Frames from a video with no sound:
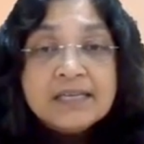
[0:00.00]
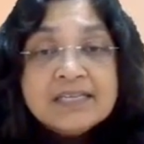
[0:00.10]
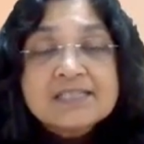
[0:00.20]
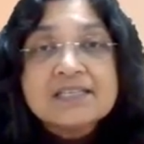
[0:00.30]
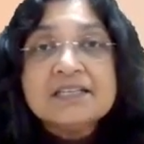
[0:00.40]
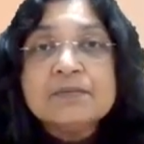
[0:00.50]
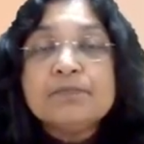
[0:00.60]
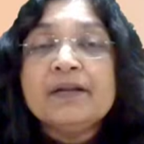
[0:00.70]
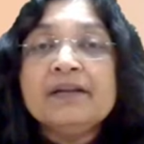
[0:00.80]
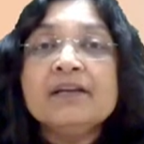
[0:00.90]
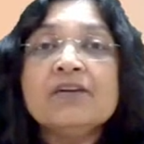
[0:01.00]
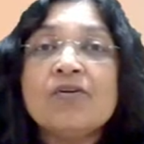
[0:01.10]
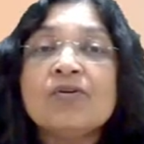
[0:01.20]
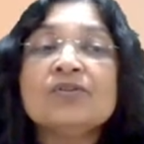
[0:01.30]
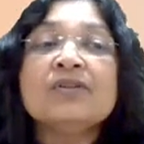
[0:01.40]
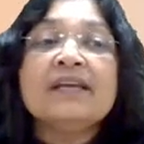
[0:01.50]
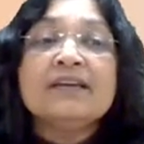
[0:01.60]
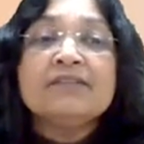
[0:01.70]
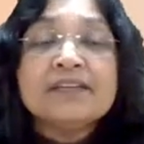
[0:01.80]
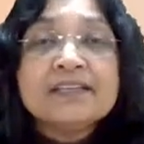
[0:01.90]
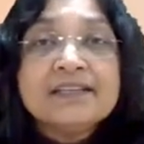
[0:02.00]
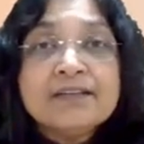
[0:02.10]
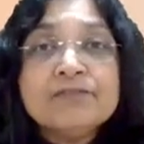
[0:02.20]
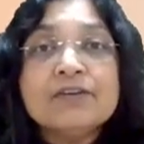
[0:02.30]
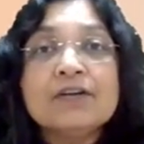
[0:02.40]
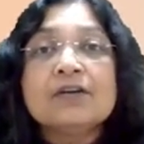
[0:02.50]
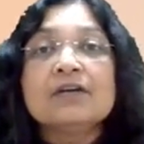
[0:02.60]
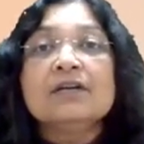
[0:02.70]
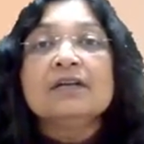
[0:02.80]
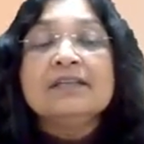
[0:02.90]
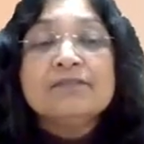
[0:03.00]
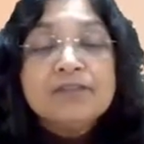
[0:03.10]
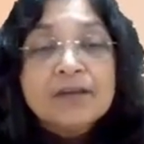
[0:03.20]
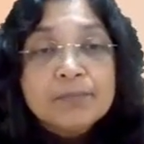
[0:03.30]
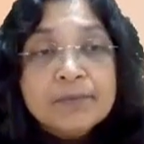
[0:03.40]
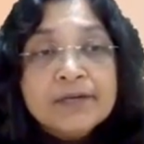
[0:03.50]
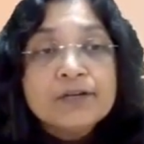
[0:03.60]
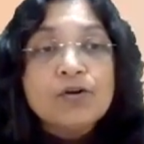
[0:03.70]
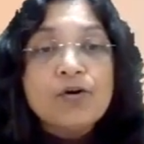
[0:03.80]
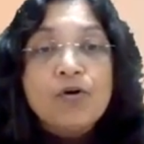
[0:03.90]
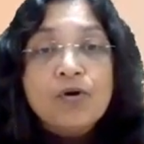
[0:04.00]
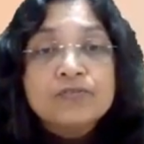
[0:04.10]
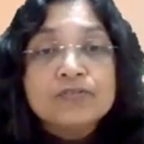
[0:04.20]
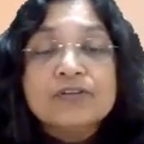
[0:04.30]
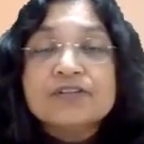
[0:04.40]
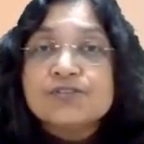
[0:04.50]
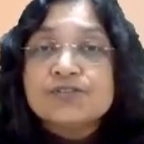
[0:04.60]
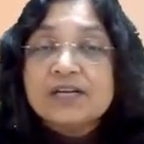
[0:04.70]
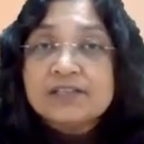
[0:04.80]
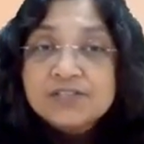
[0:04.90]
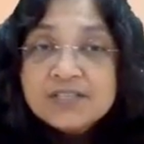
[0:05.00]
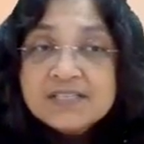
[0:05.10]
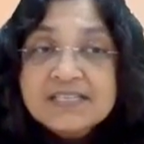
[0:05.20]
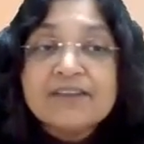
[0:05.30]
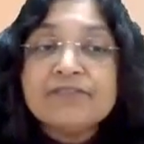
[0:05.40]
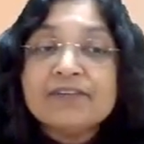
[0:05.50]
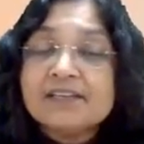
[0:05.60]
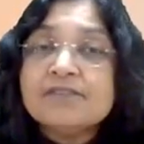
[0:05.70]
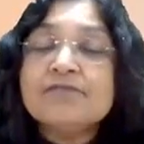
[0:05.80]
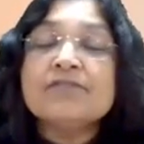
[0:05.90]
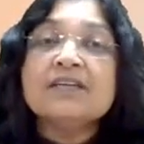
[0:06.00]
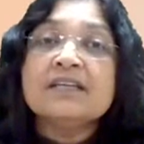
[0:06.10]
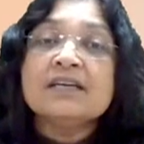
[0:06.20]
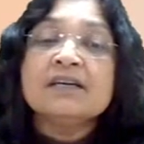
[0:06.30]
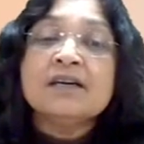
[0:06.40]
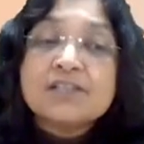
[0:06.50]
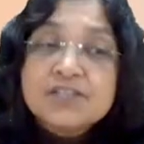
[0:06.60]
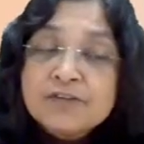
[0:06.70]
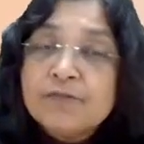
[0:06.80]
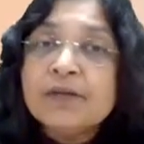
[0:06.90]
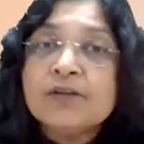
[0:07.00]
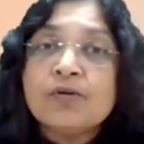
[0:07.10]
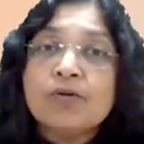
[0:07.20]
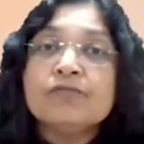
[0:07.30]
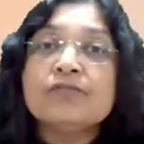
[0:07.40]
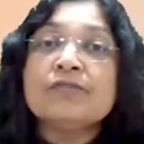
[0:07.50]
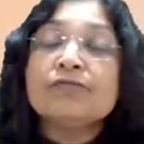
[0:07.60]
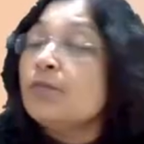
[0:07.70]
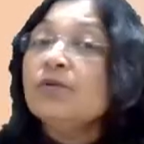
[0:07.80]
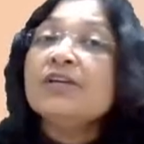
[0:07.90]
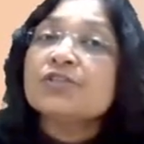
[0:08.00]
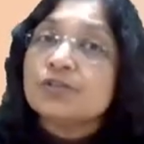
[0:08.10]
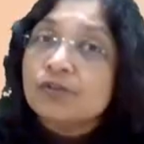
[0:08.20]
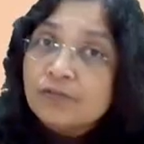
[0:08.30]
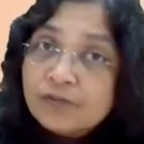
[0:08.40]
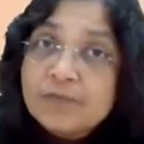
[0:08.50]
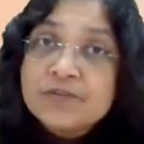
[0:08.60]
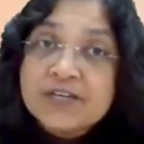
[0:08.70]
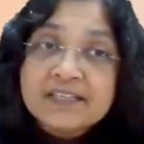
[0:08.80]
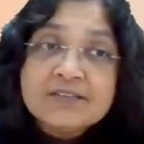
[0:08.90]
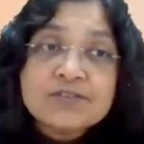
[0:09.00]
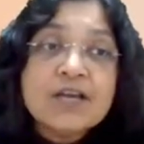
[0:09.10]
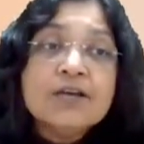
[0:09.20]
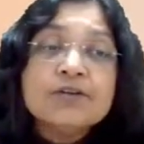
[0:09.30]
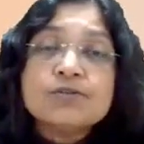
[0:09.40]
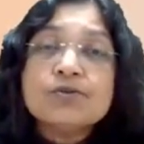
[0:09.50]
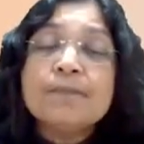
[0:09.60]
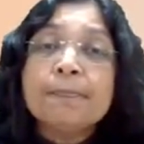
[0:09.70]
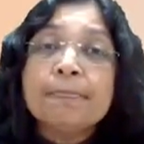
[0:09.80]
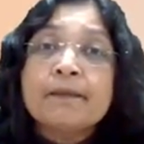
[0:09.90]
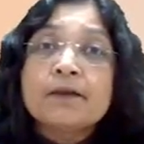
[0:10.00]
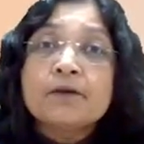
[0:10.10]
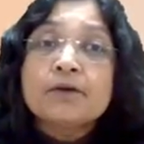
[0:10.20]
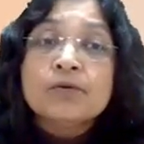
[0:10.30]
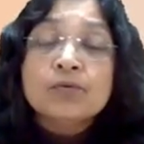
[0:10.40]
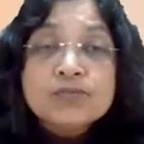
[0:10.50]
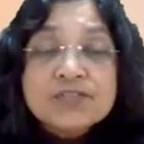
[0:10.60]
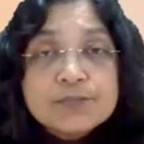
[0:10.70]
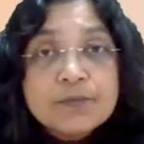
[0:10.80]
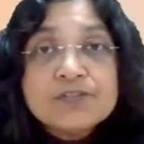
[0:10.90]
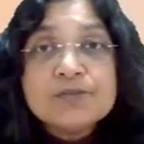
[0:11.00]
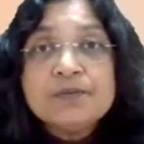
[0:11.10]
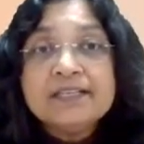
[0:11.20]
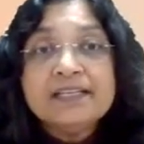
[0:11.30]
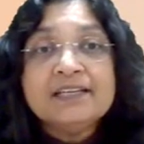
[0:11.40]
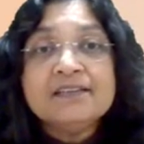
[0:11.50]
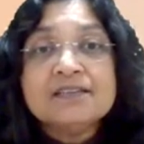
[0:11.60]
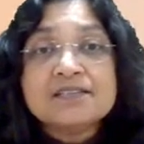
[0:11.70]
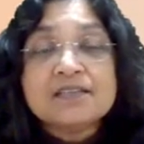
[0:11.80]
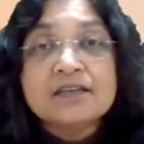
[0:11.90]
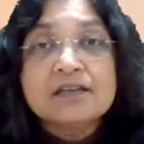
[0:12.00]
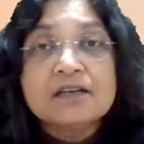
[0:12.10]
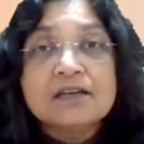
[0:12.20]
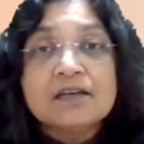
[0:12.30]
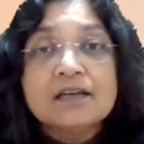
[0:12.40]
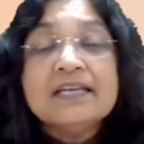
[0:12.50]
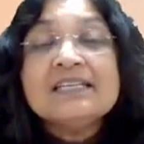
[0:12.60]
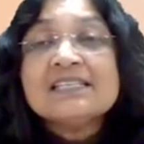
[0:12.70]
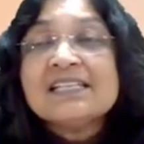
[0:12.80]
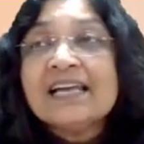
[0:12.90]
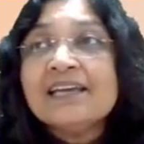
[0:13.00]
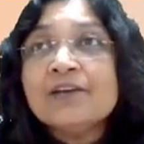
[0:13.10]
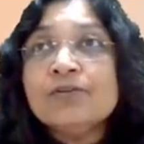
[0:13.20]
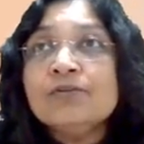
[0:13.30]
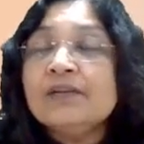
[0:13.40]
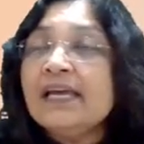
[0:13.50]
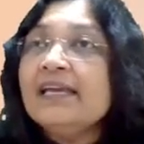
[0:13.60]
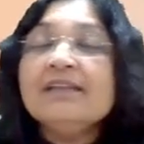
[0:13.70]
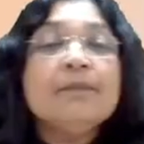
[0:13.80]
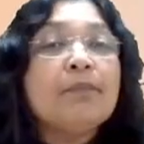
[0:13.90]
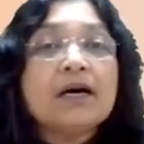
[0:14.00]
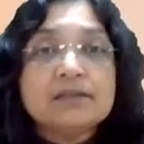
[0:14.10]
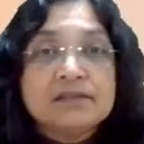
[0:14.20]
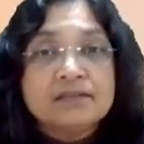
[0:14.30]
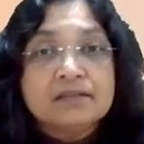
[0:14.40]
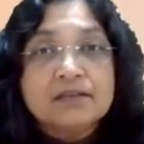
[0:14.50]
is dependent on effective development of strategies, effective achievement of formulation of objectives. So whose responsibility it is? It is like, you know, laying the path,